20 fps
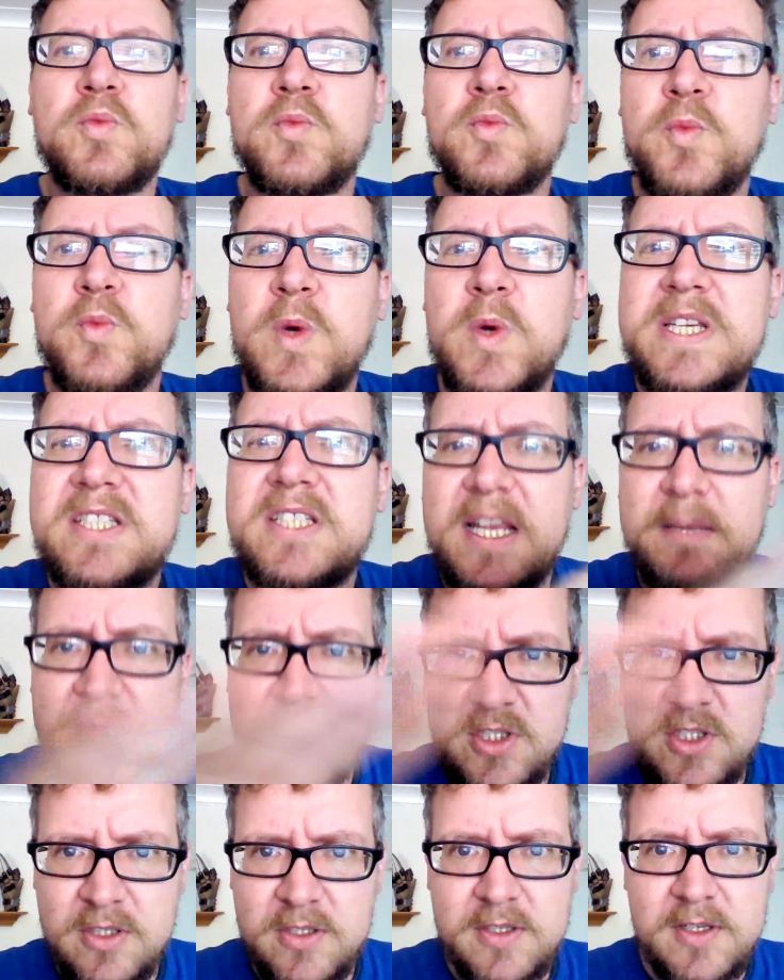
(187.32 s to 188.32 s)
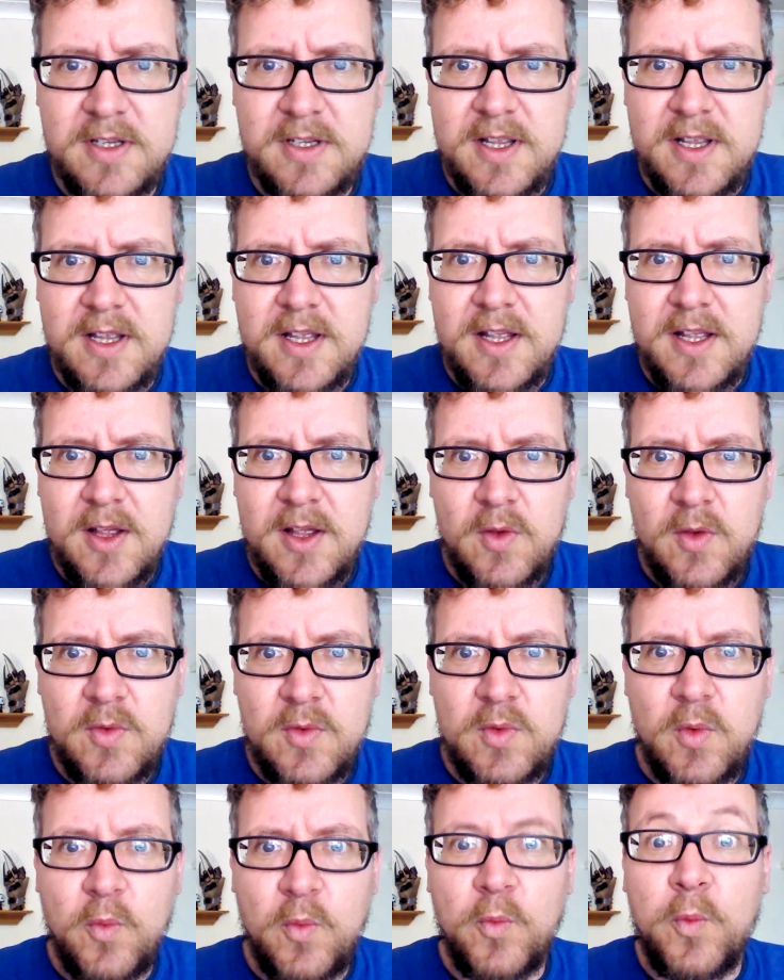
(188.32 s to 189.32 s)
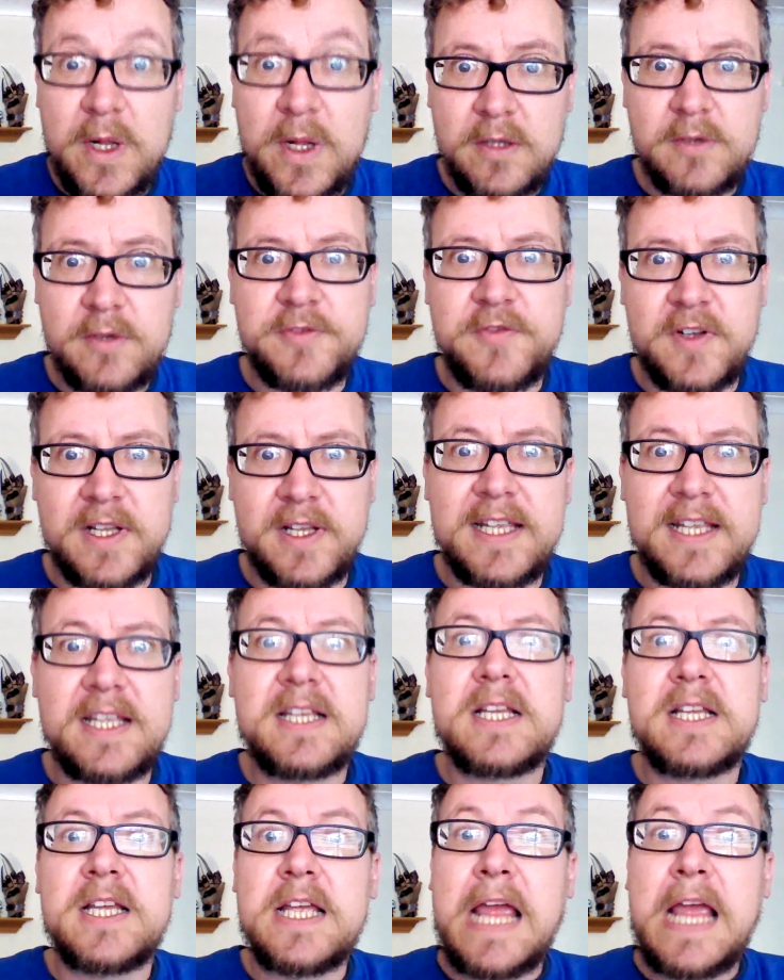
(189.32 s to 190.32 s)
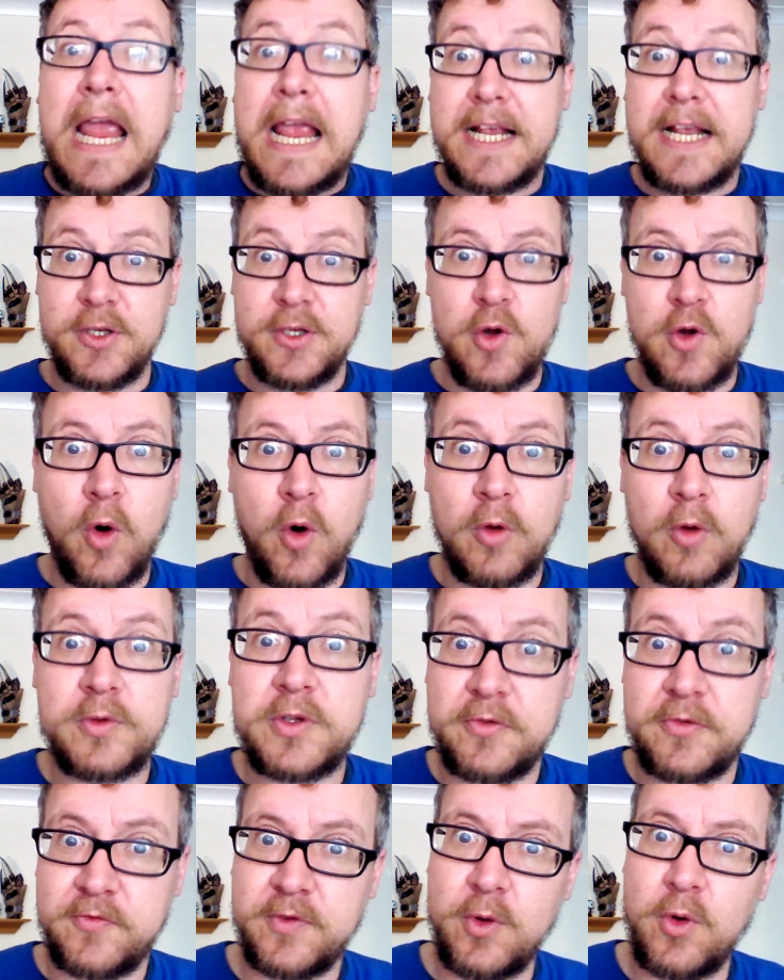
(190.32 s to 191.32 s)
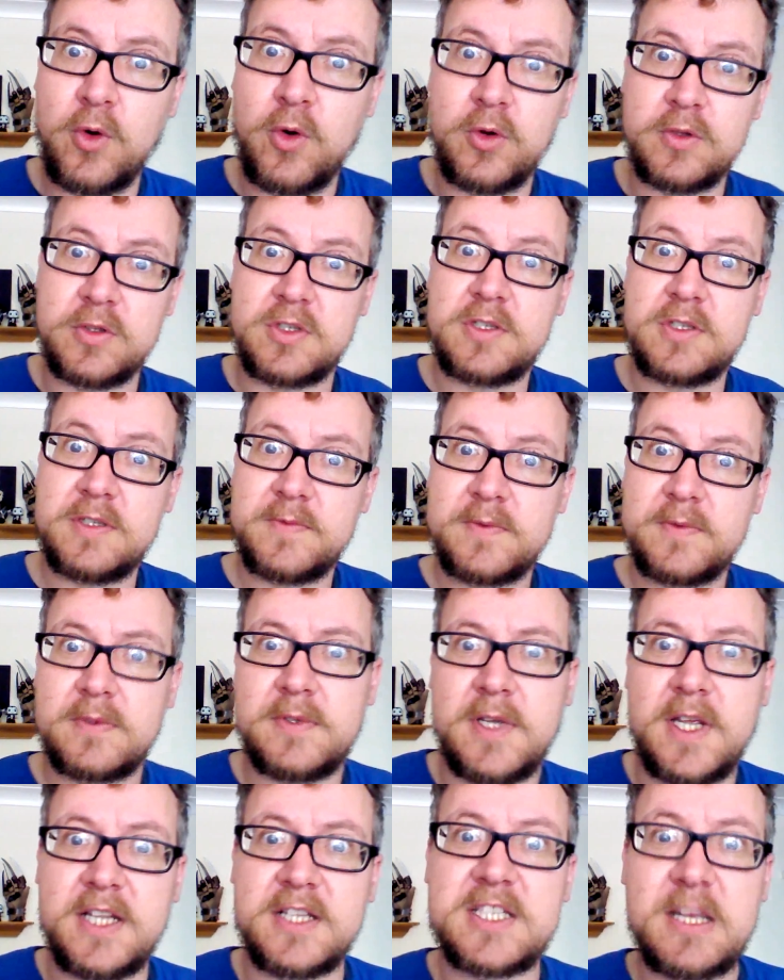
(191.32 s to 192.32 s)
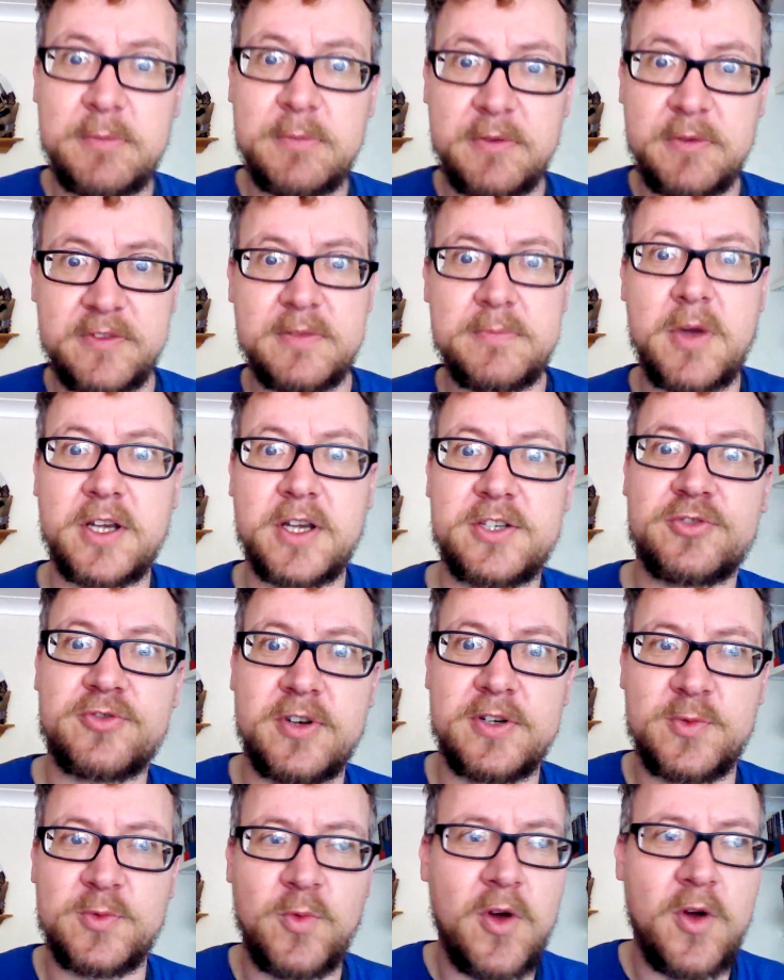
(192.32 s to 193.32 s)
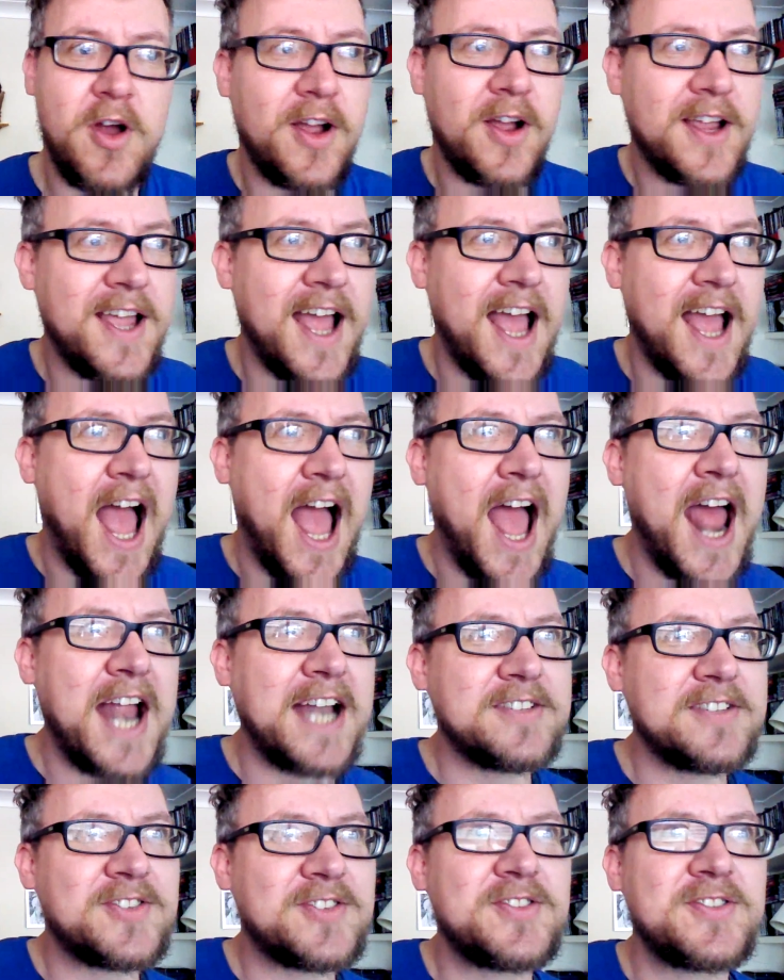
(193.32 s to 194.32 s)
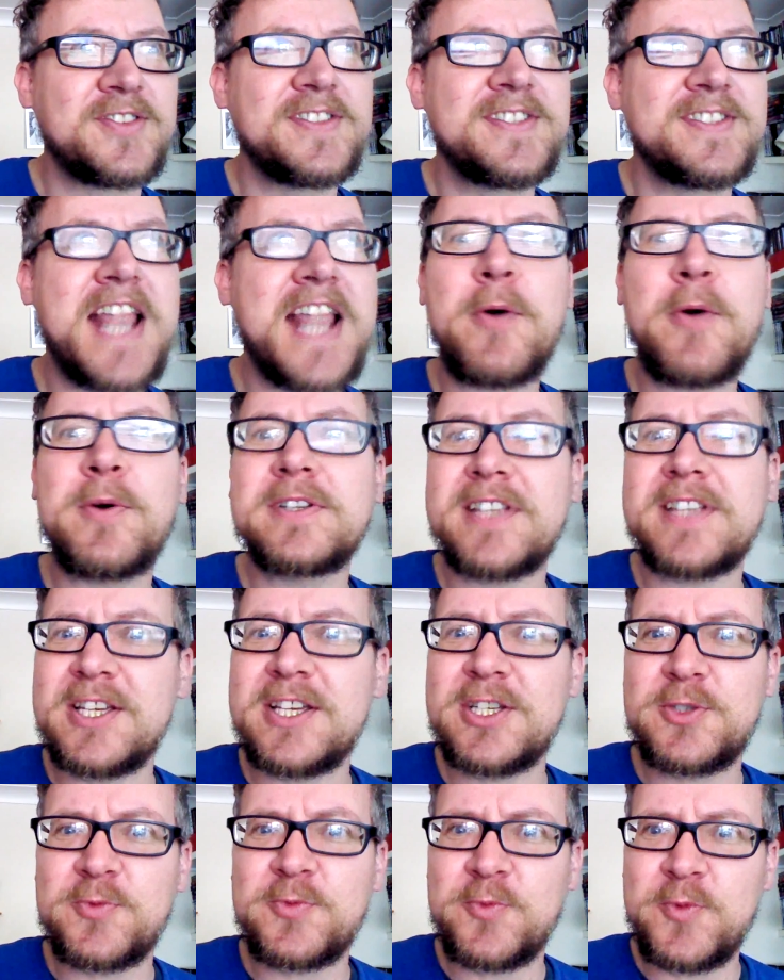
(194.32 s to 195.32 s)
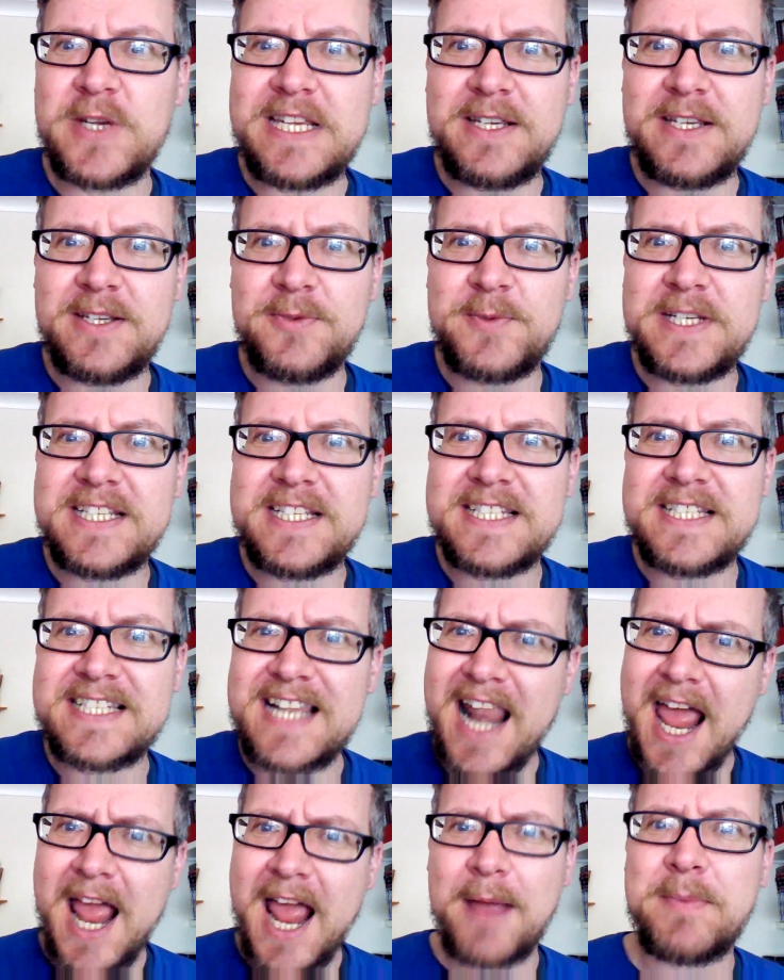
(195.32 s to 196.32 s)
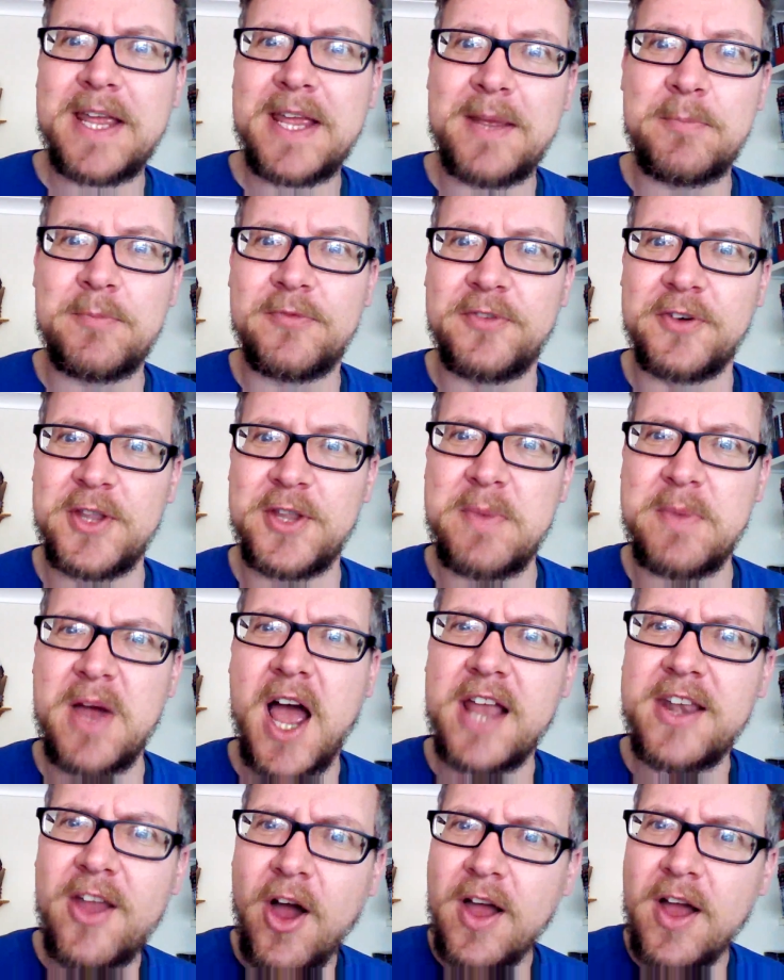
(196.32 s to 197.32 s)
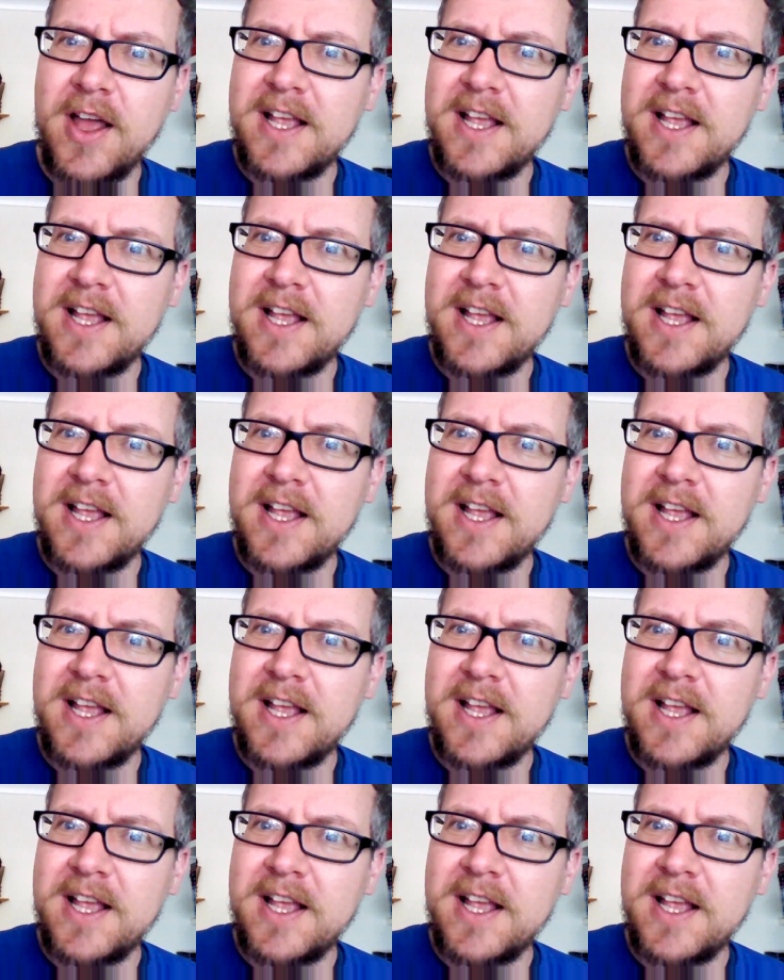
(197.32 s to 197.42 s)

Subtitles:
we seem to willfully ignore the flaws in some of the maestro's work, and nowadays we slam him for them, and